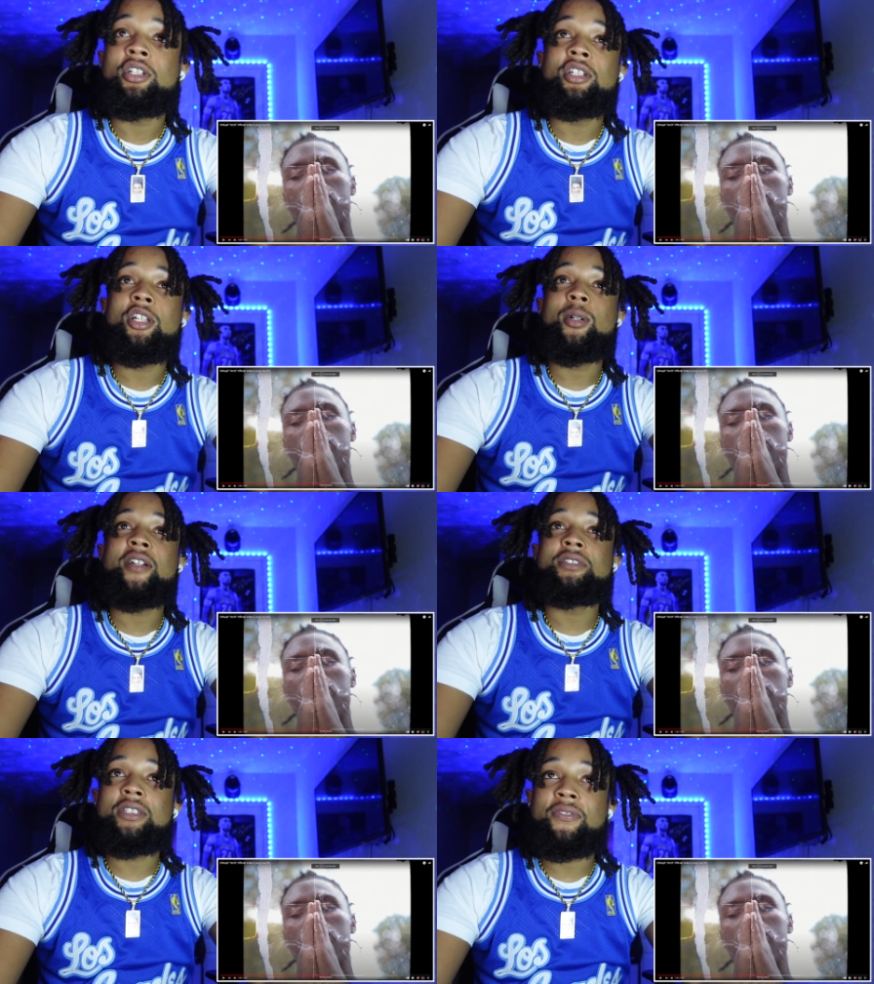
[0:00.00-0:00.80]
You know,
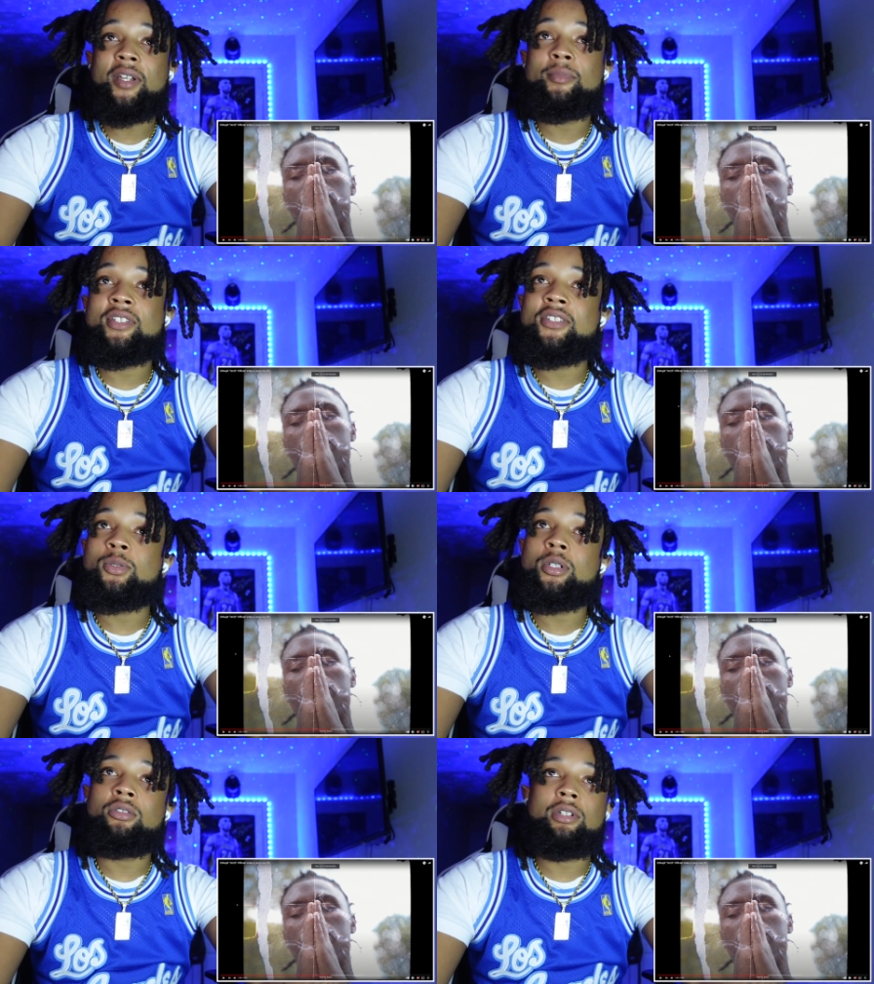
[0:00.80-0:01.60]
FG Famous and
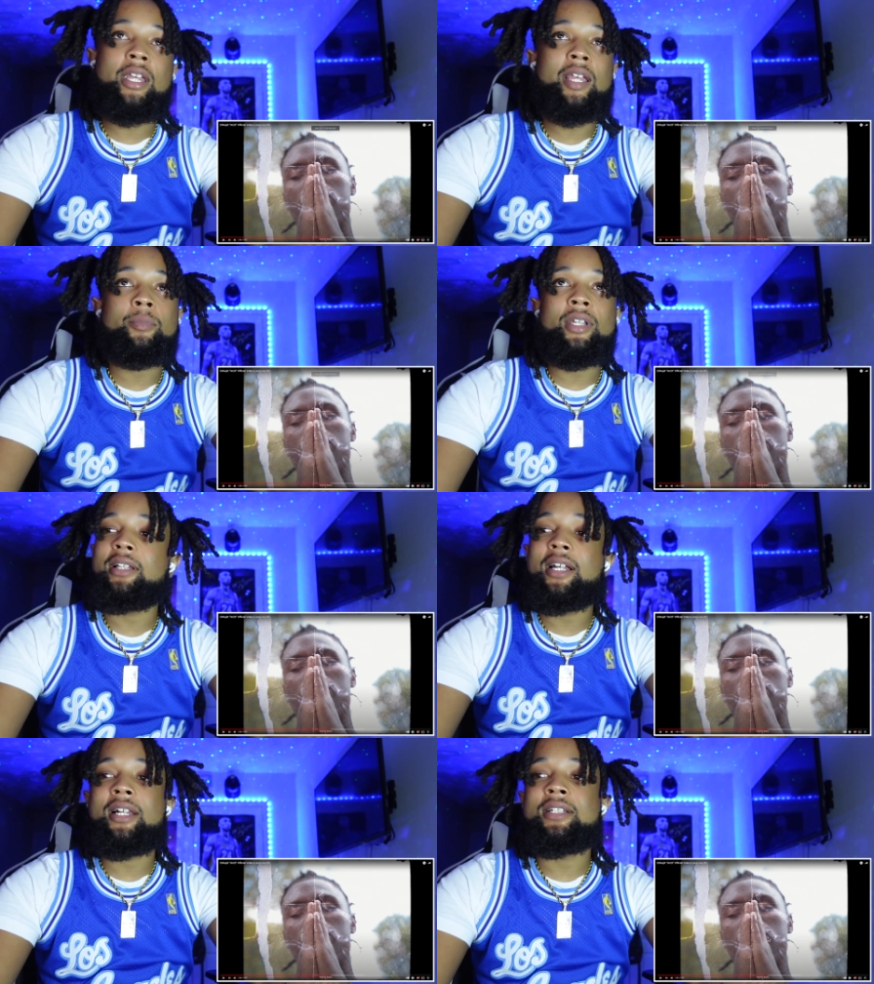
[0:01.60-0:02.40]
23KayB,
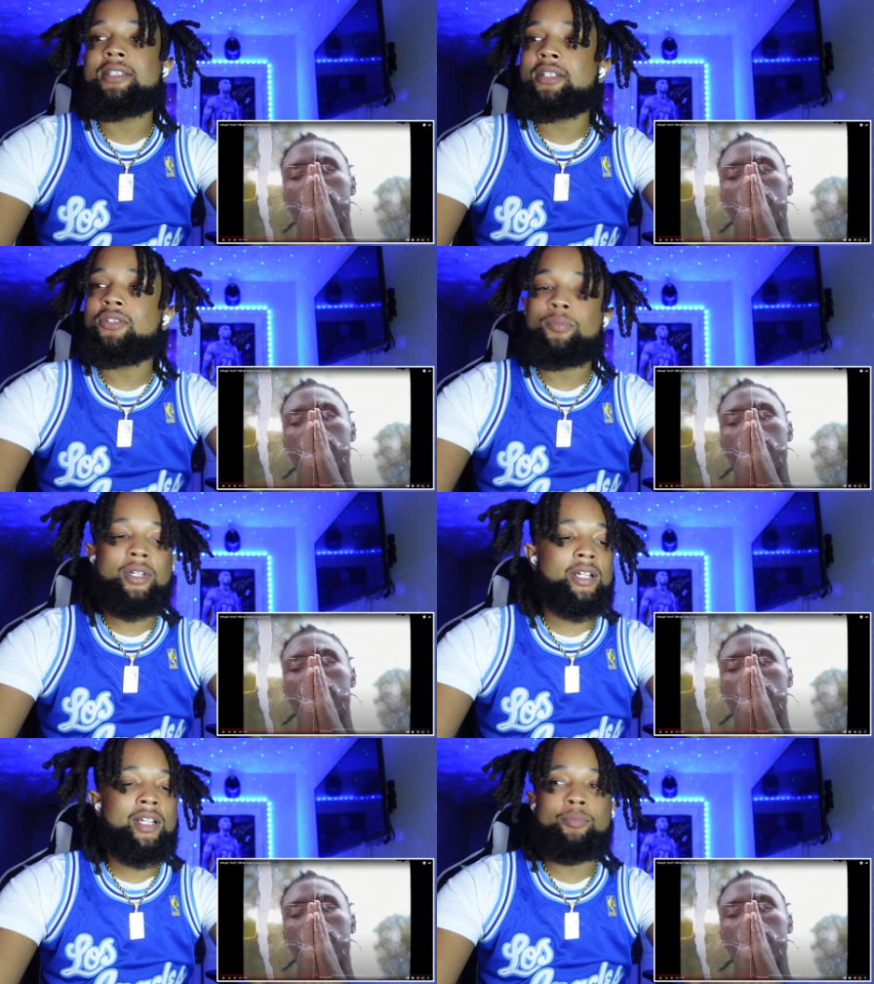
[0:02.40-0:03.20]
they got to continue
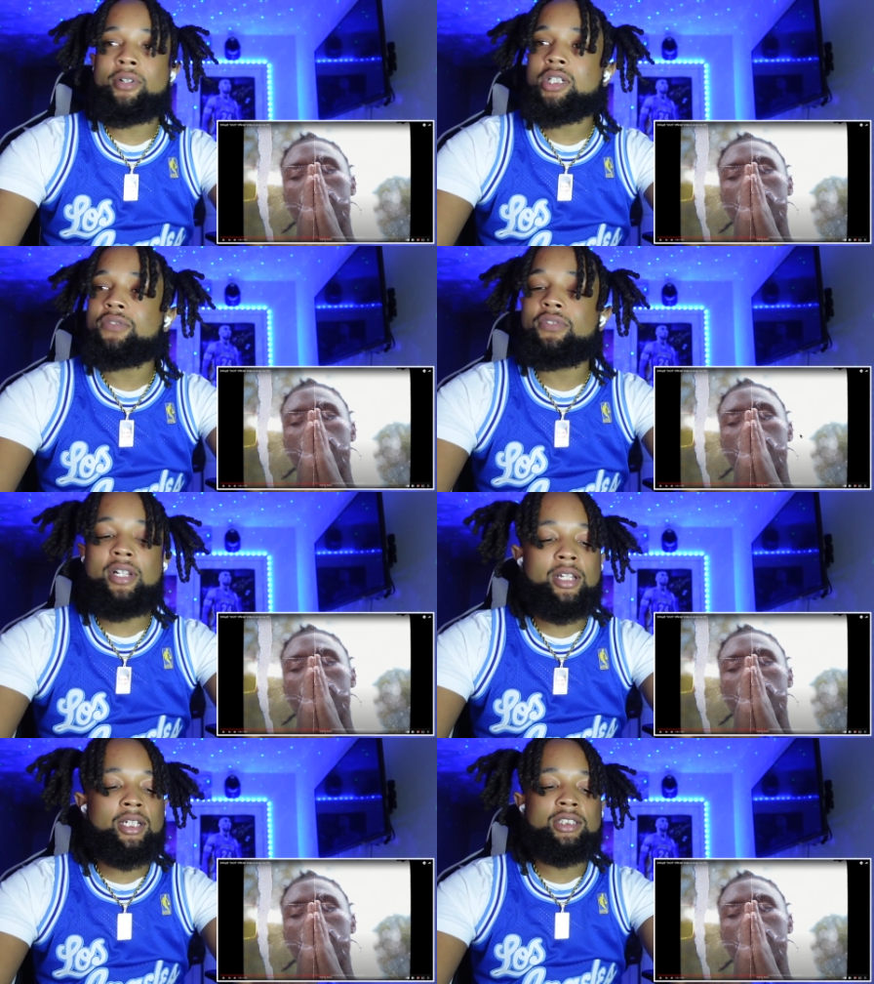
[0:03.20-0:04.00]
applying that pressure
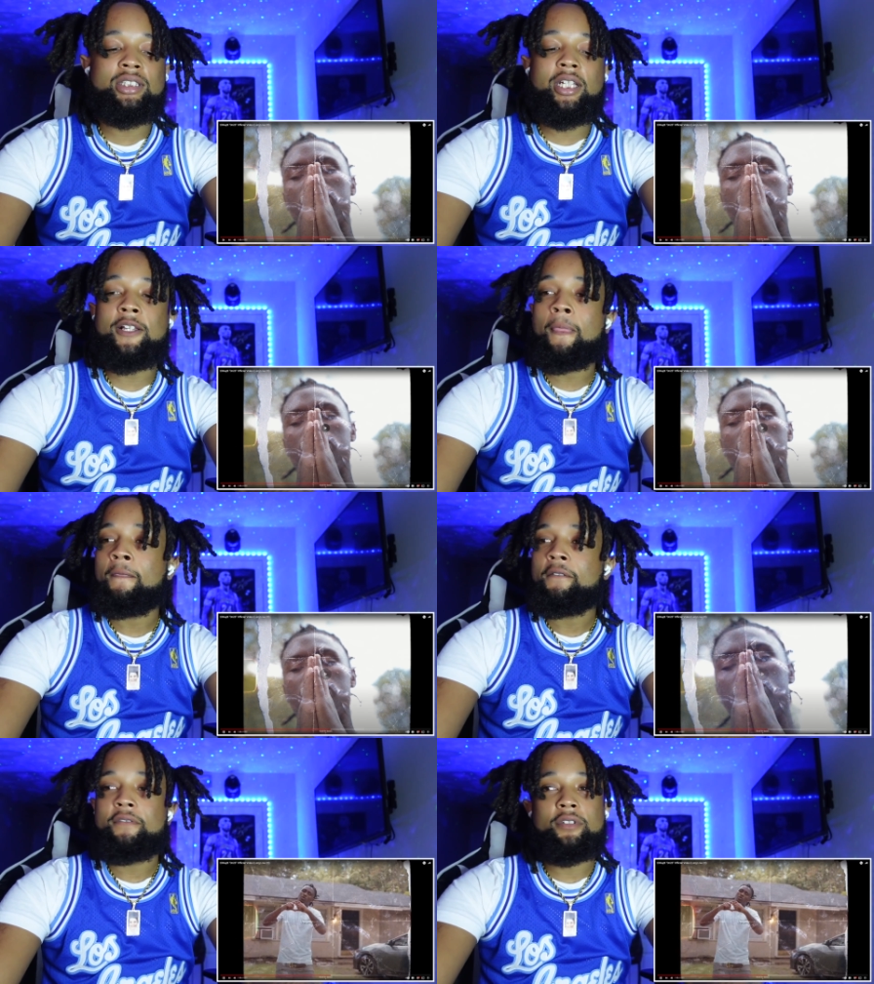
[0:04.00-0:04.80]
for that nigga Jay.
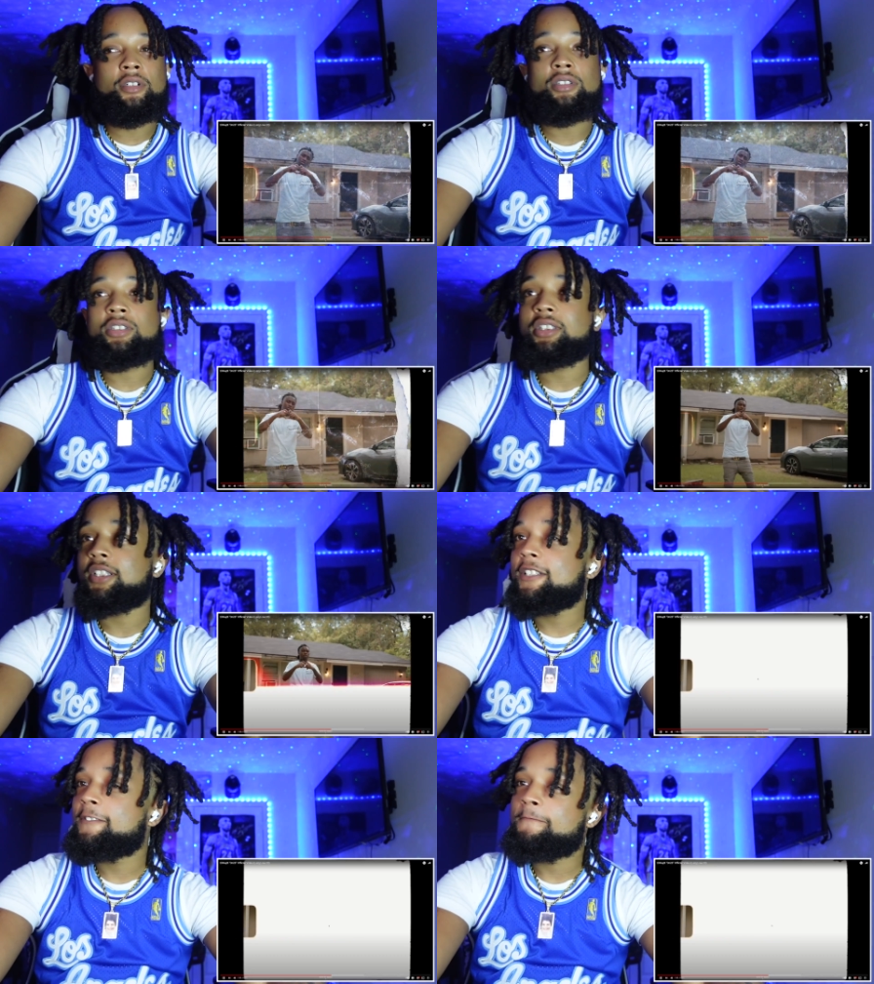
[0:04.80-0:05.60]
Real
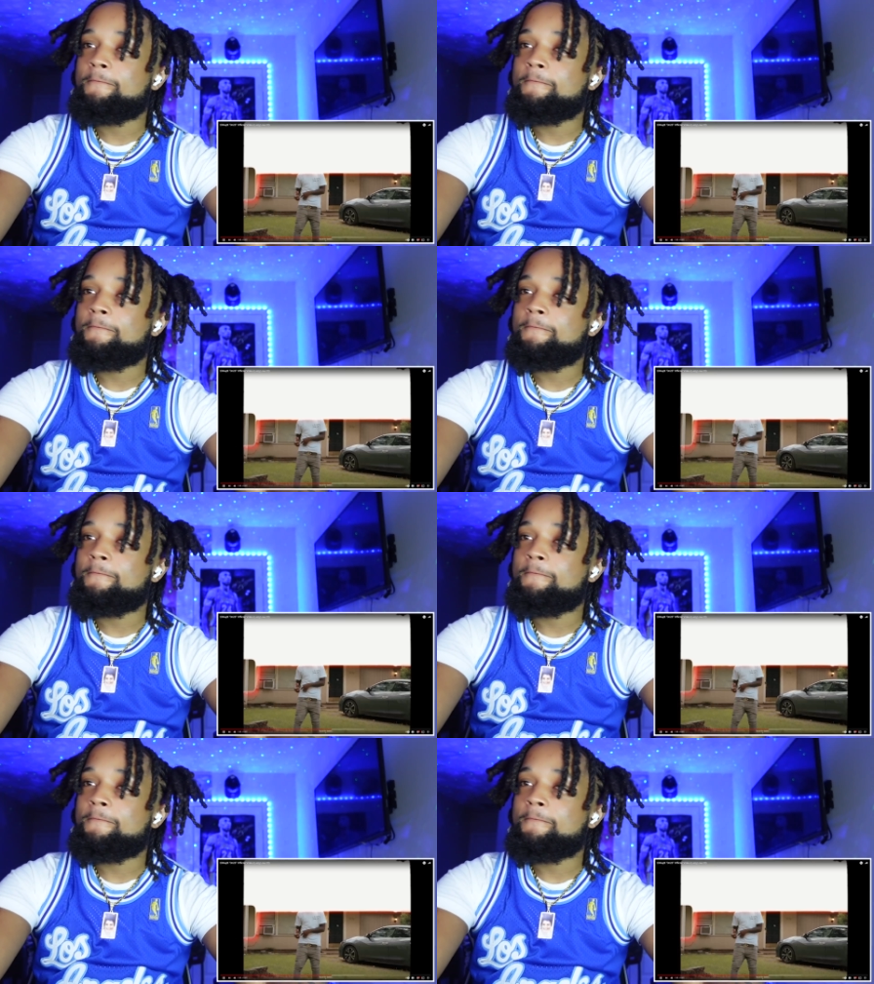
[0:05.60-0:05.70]
shit.